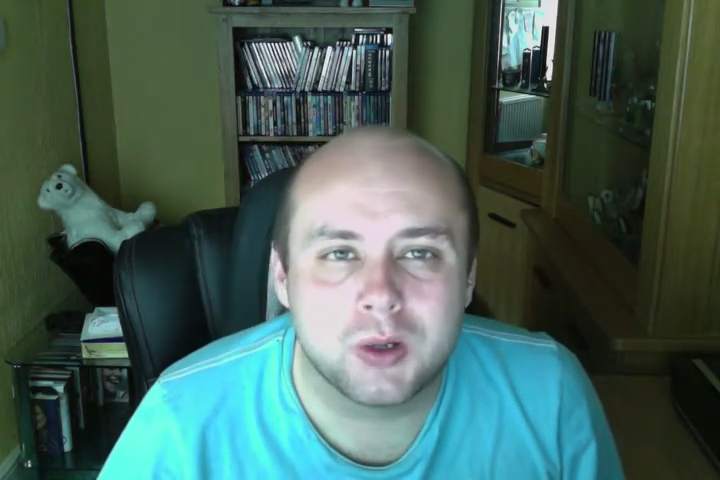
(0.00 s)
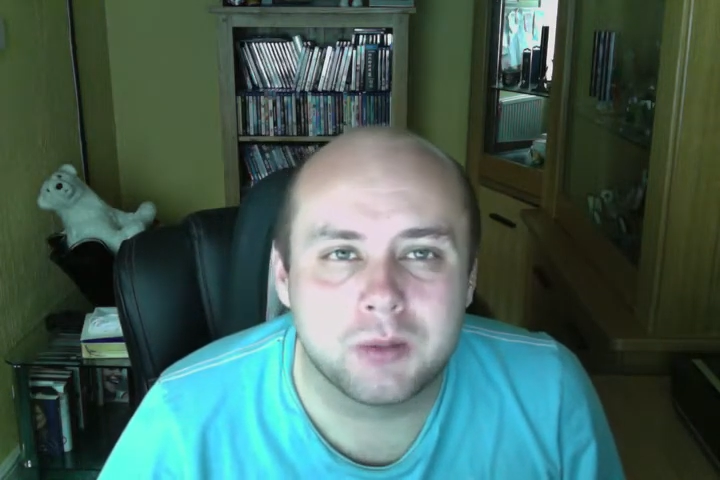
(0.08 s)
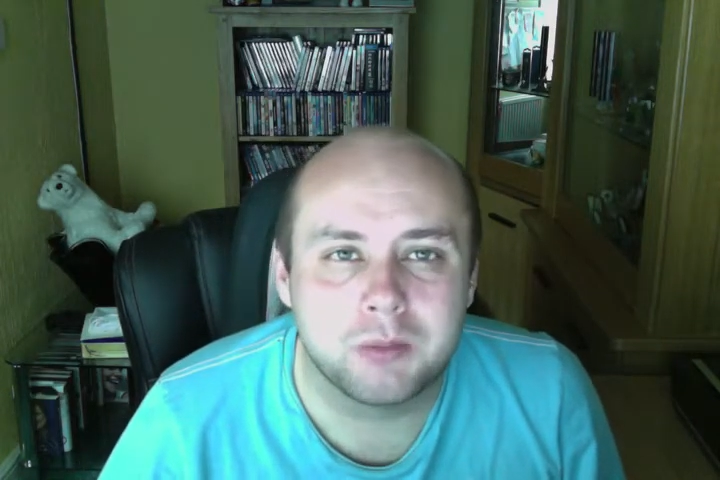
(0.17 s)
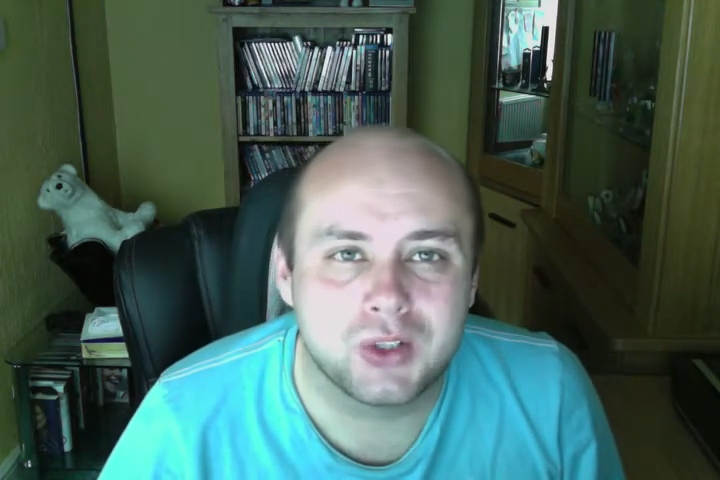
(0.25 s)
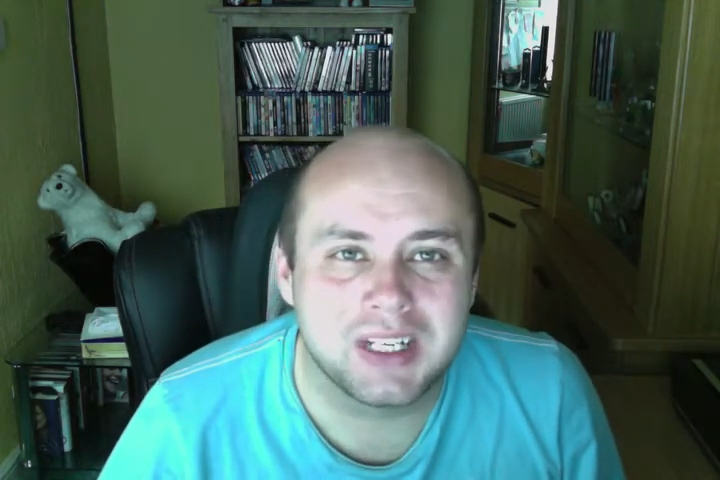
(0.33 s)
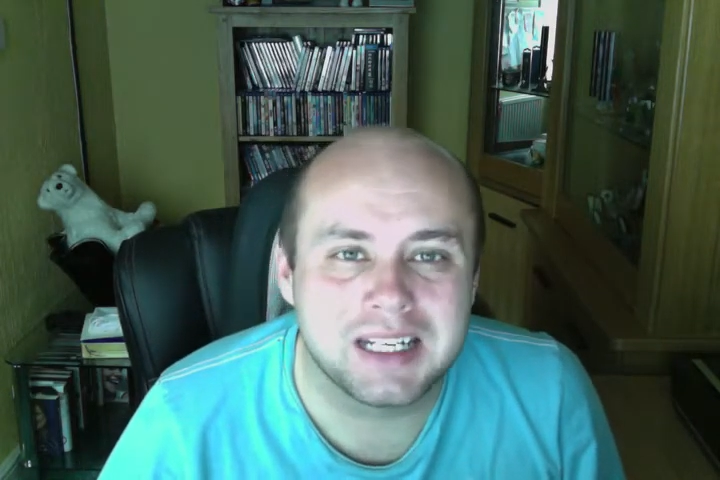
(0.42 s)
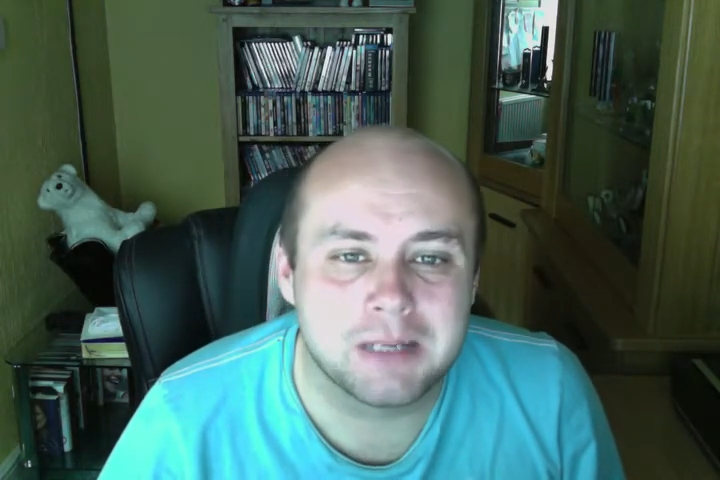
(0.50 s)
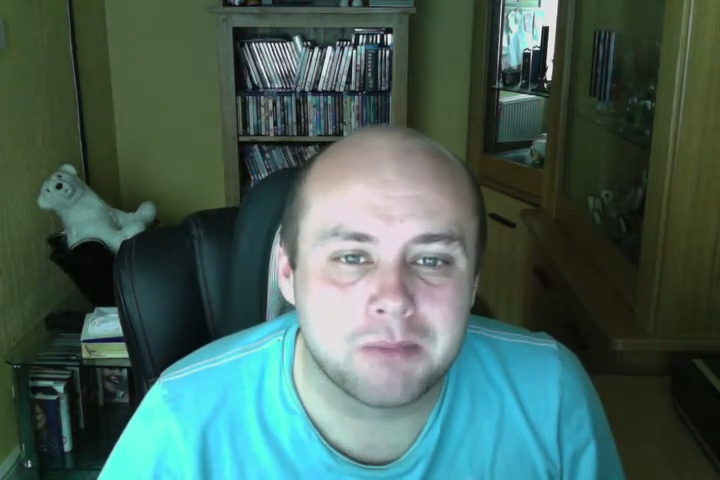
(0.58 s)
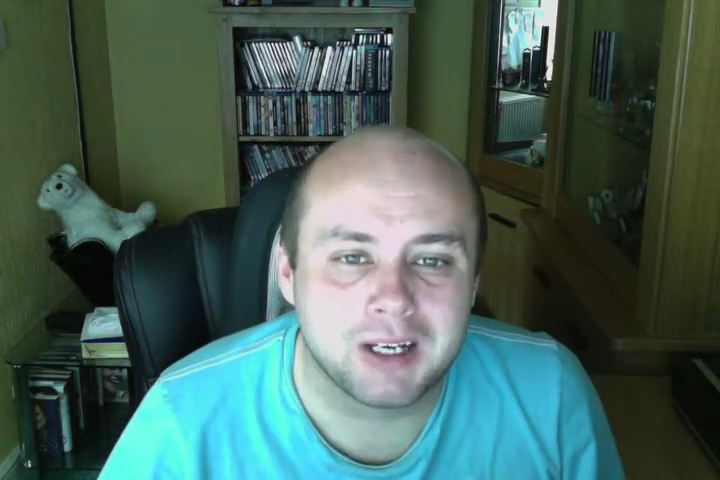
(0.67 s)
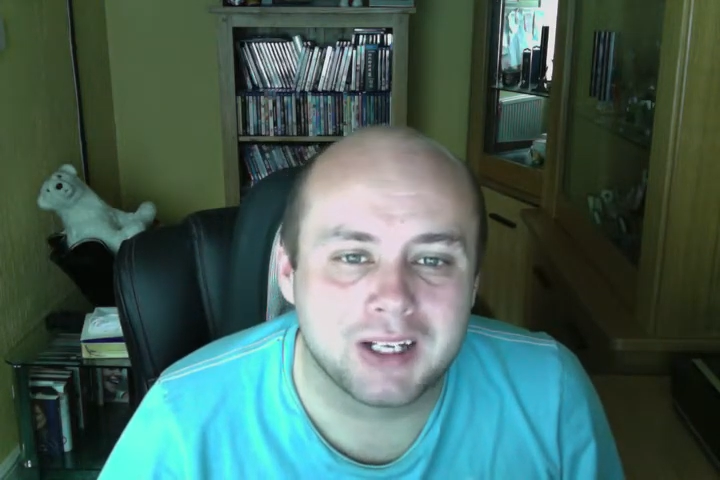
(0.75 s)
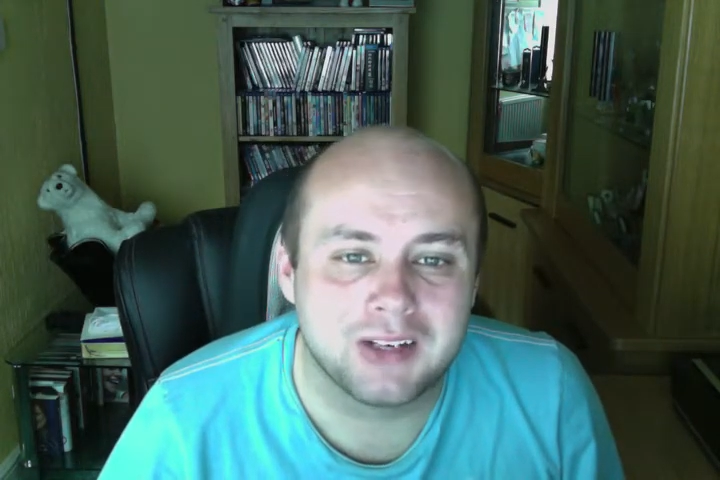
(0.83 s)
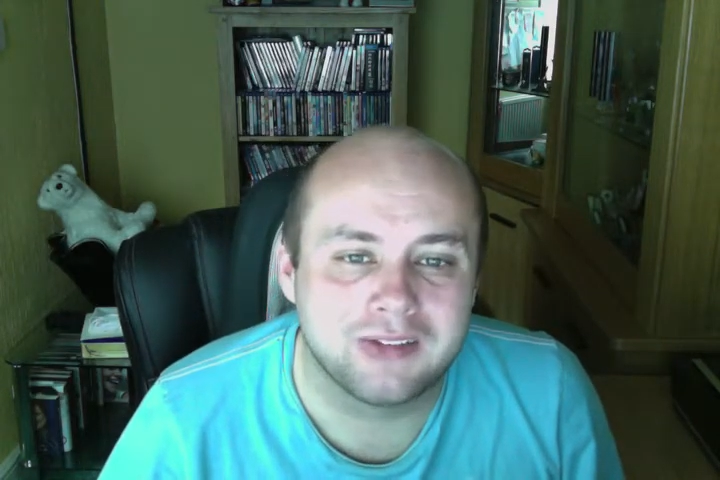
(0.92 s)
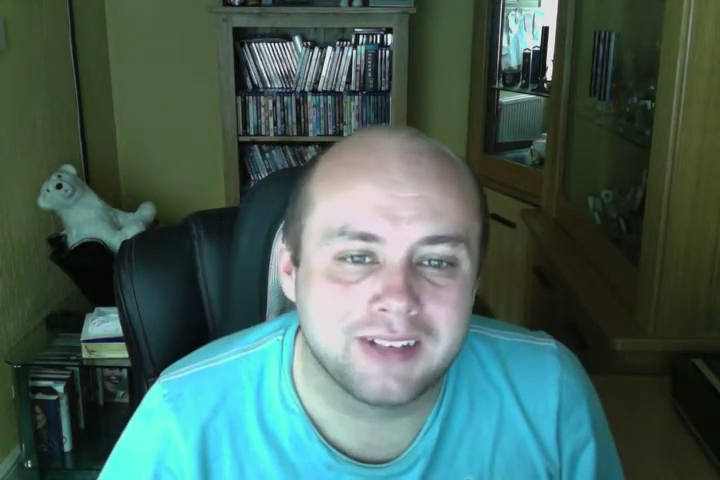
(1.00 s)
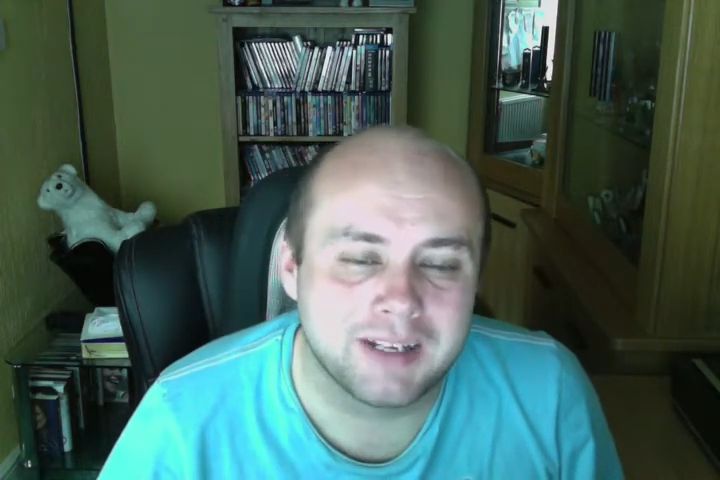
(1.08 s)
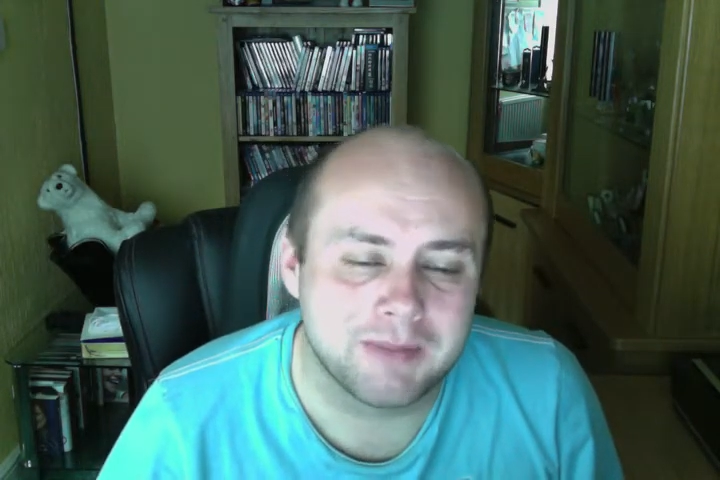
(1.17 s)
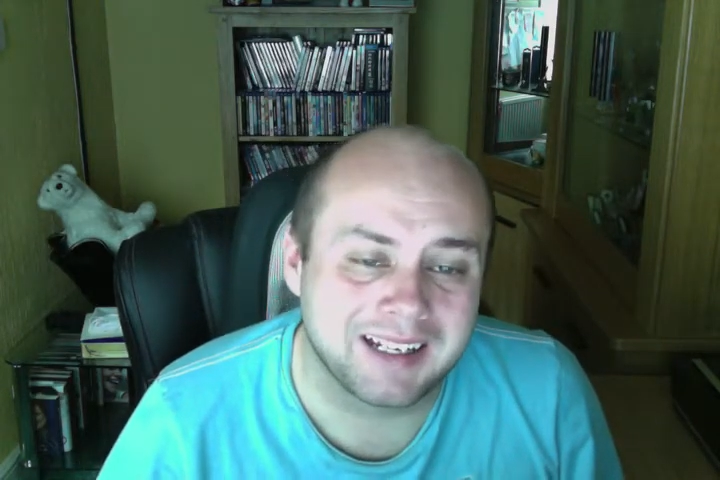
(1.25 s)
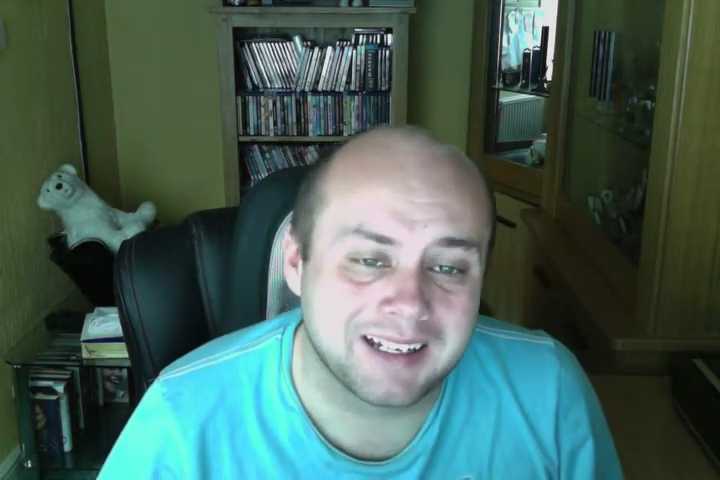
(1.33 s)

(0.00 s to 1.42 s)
but I wasn't expecting a 4th